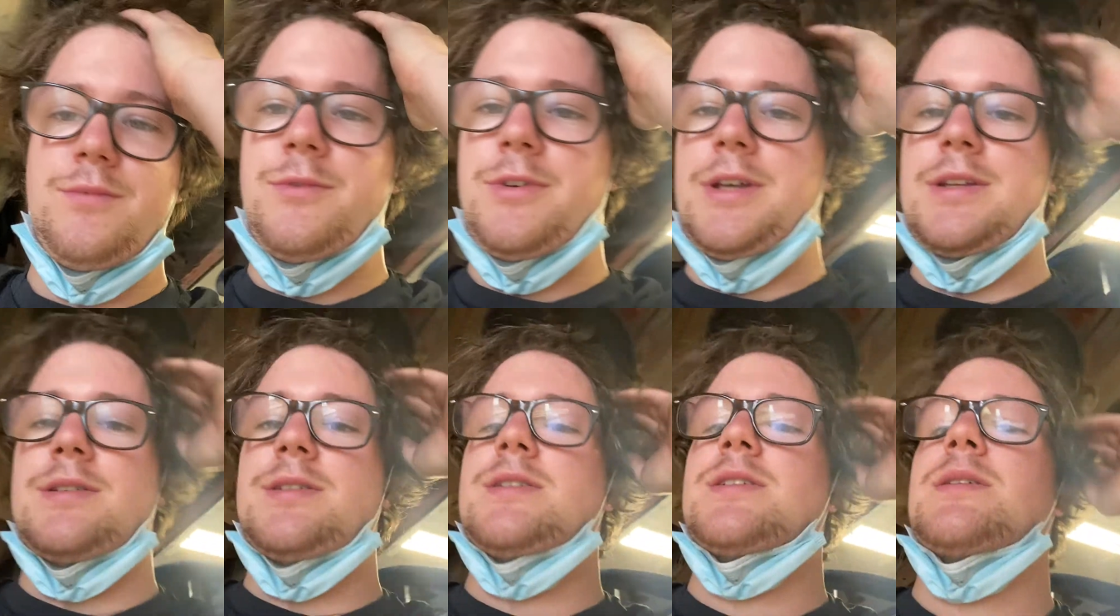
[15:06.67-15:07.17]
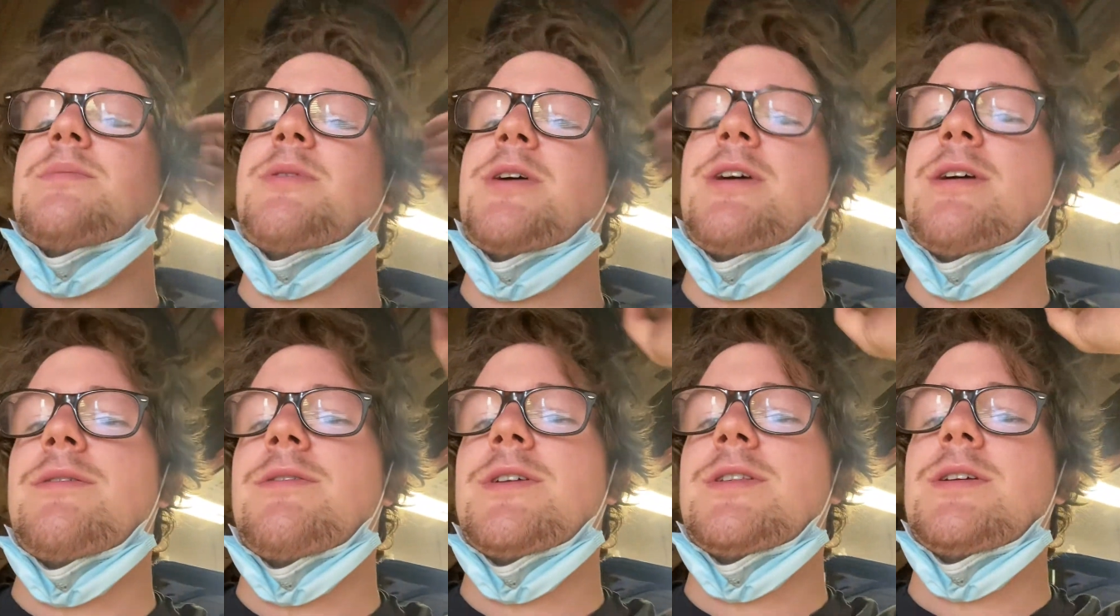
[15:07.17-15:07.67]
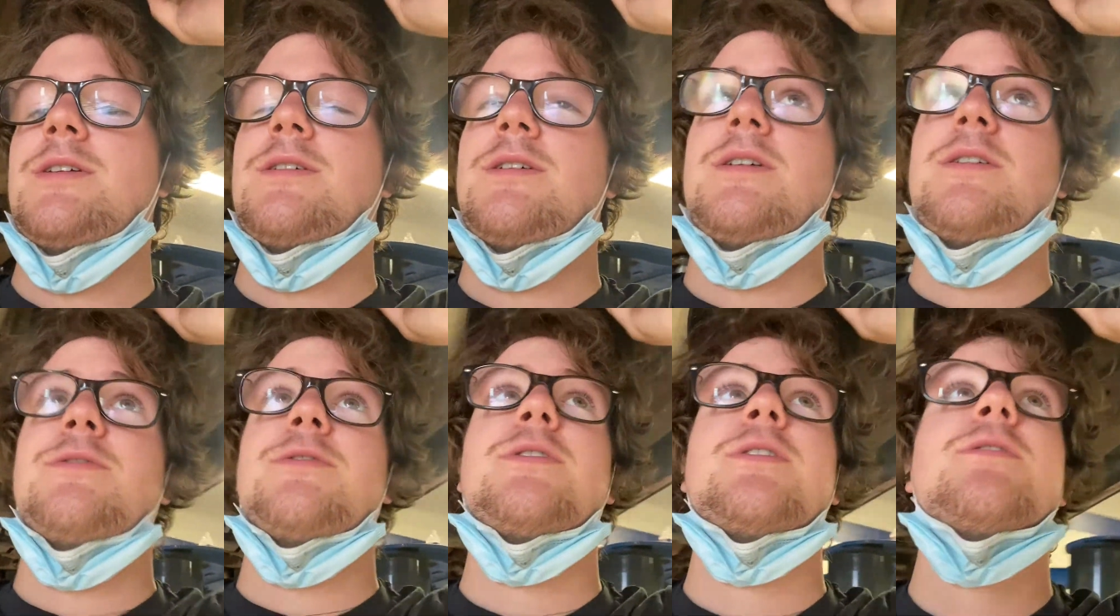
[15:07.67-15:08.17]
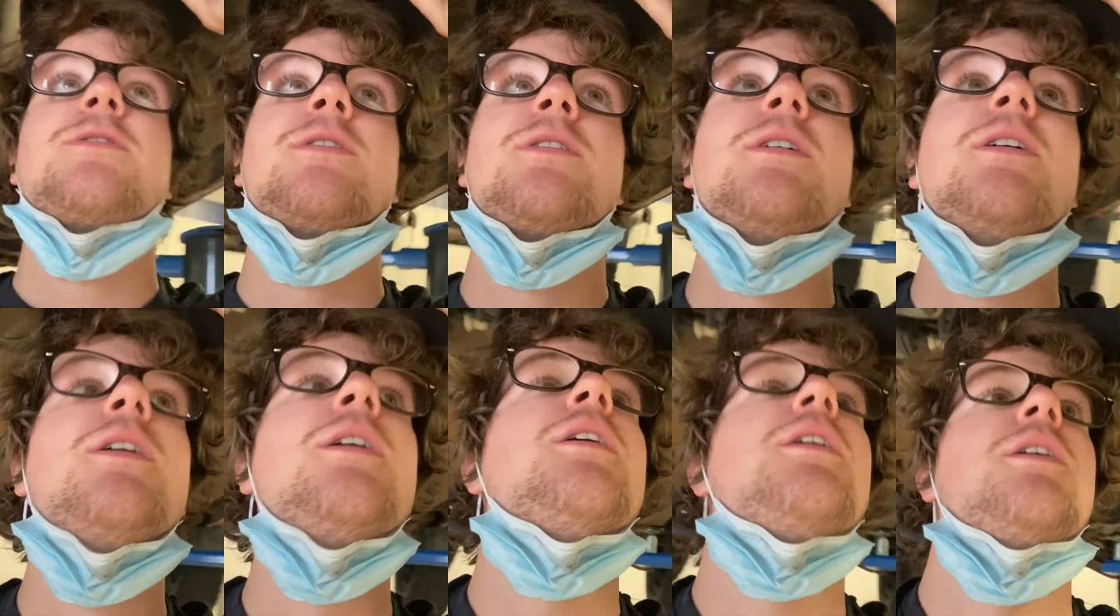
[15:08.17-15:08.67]
fancy tip I have on there off
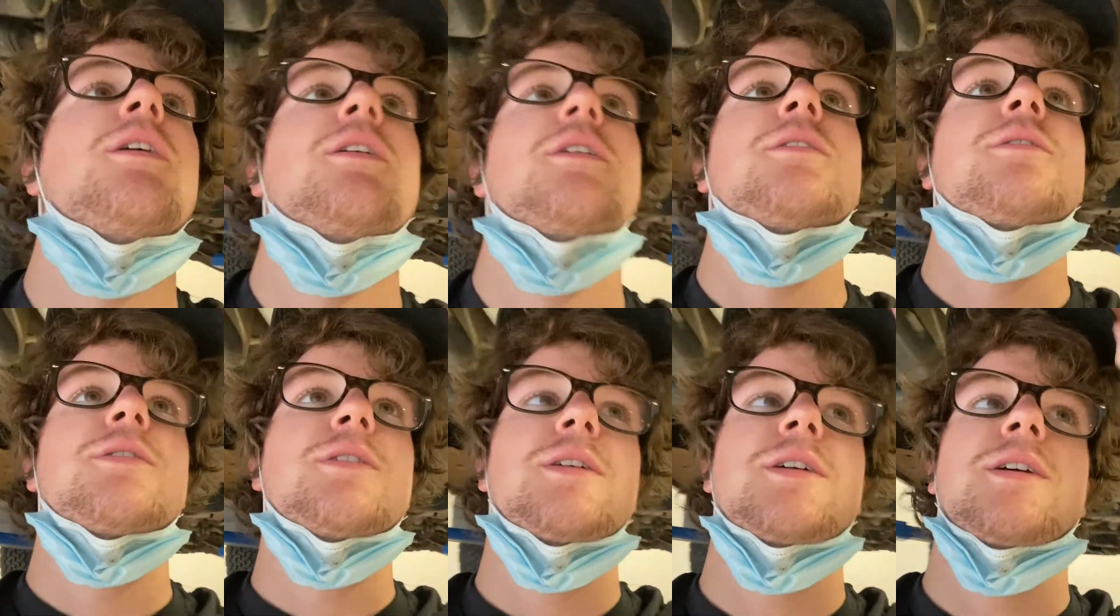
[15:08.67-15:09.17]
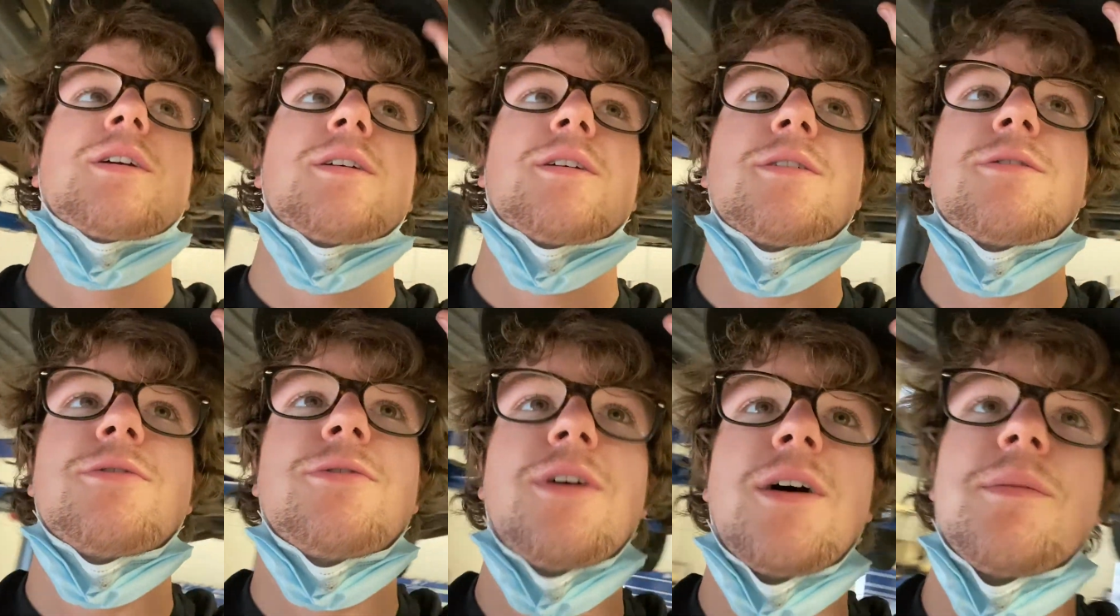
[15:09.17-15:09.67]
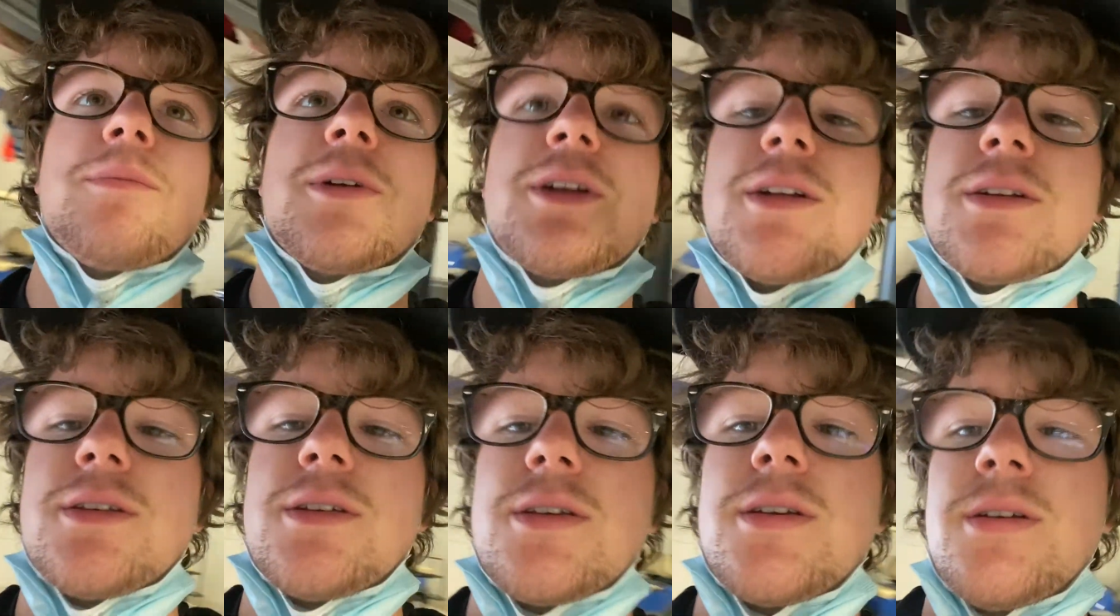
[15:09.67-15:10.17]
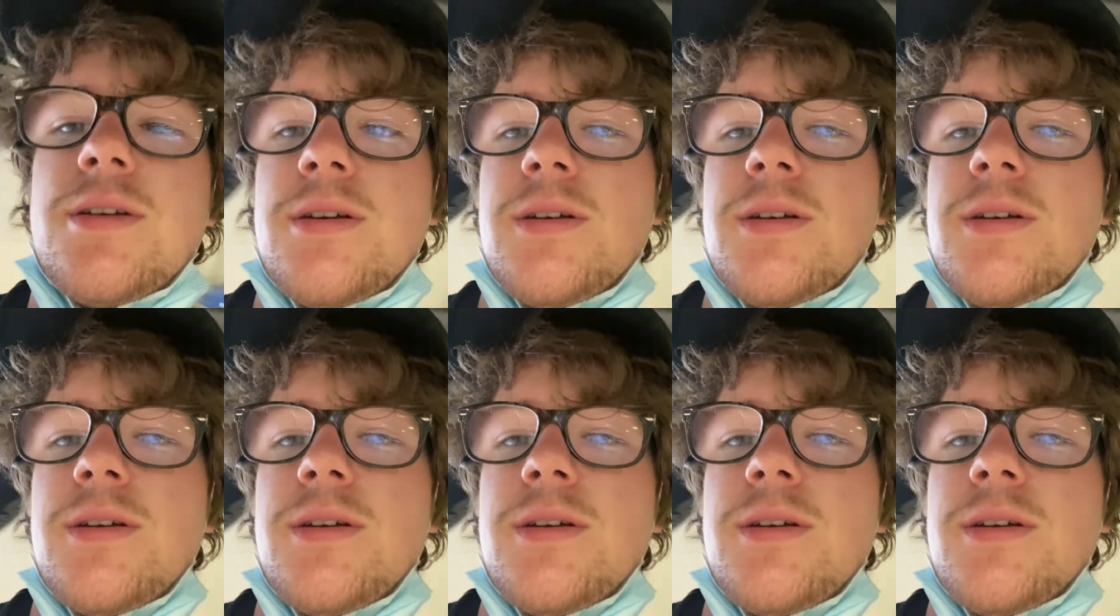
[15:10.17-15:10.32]
for like a good 5 minutes.